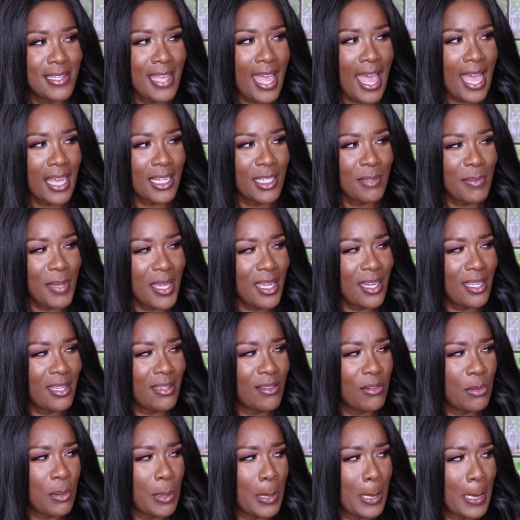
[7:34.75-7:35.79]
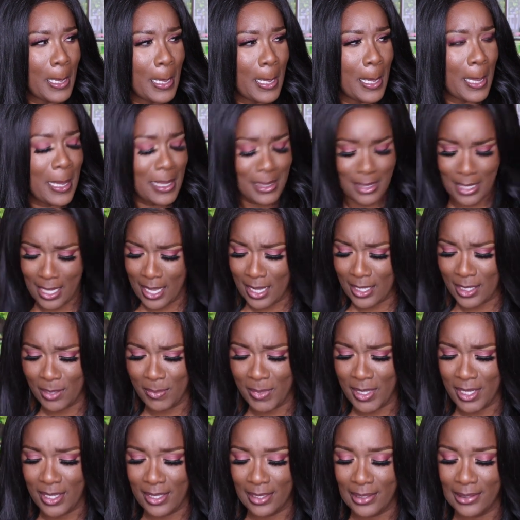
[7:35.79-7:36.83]
acclimated. Is it
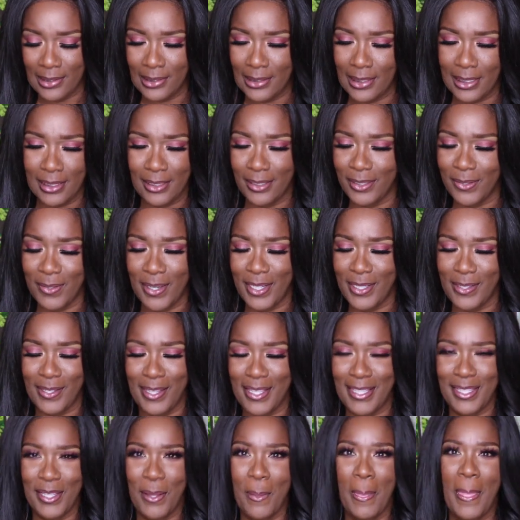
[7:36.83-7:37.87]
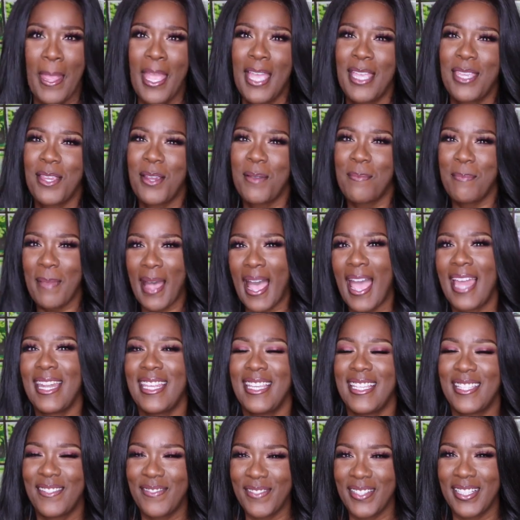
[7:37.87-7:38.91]
acclimated? I don't know why I do this. Your body
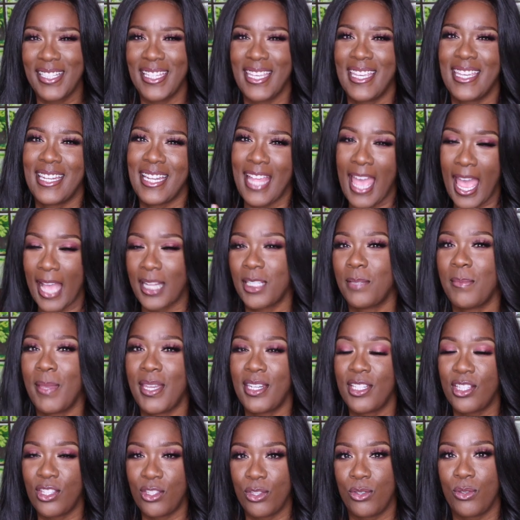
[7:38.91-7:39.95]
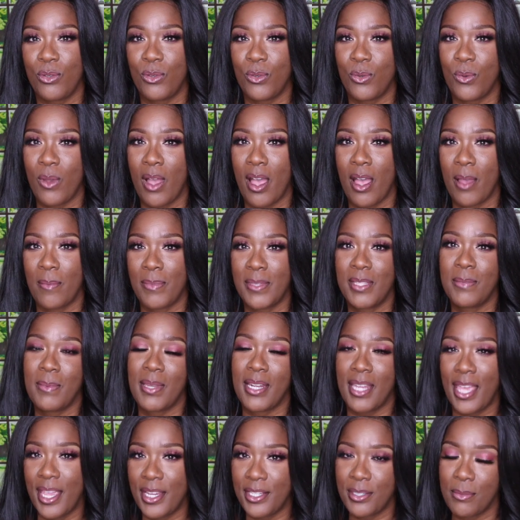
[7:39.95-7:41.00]
is really getting acclimated to um, this
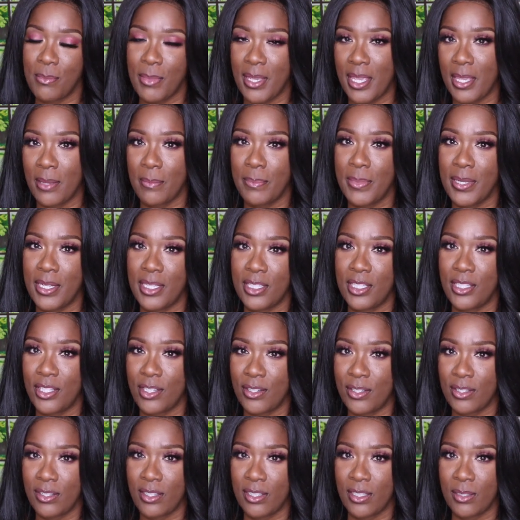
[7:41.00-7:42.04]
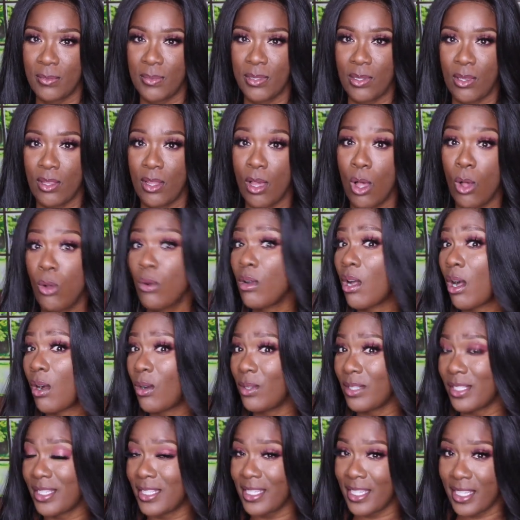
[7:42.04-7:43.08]
medication being put into your system. So the whole
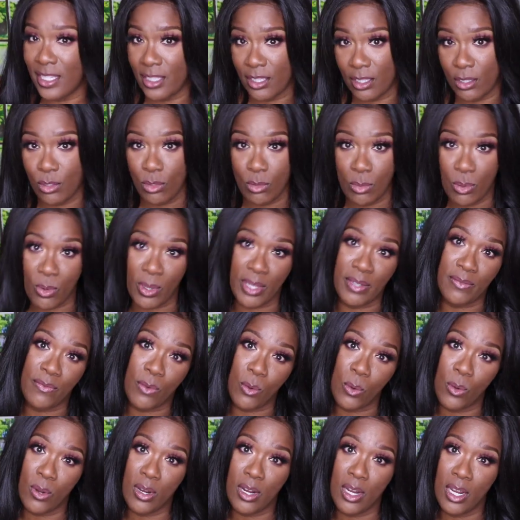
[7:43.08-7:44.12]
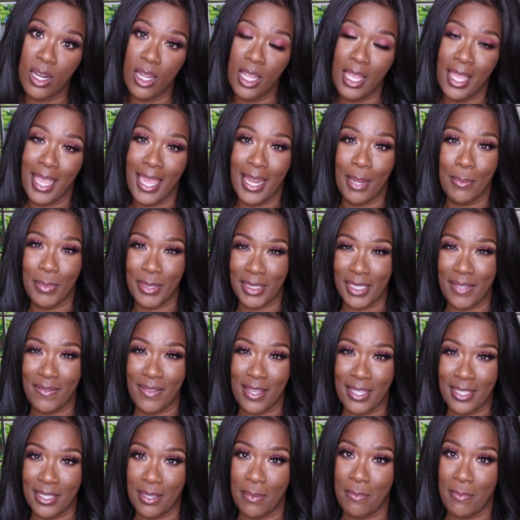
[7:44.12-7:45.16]
goal is to get to 2.4, and I believe
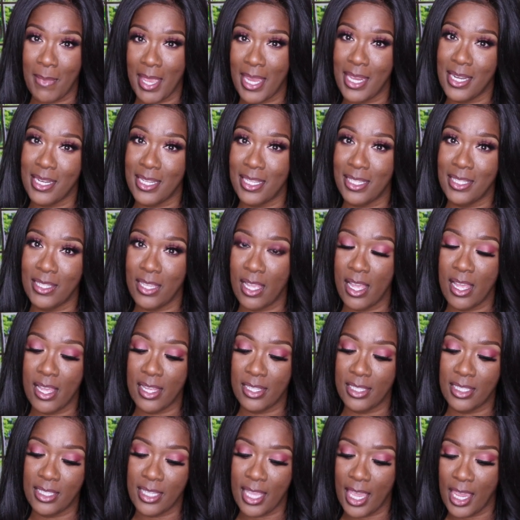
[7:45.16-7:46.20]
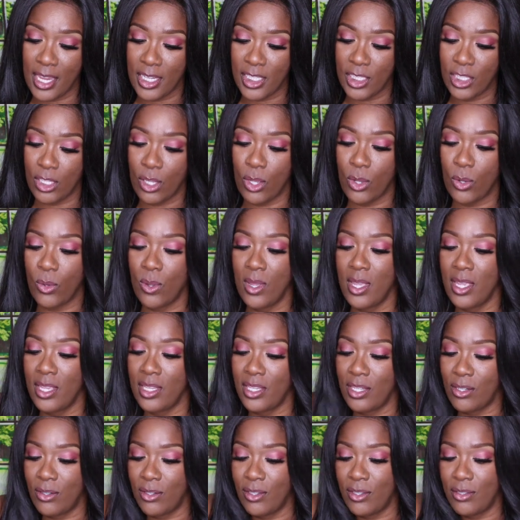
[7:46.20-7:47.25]
that's a maintenance uh, stage. So,
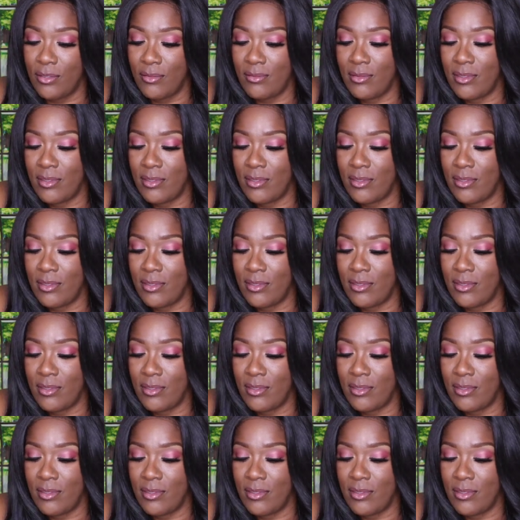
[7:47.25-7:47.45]
you know,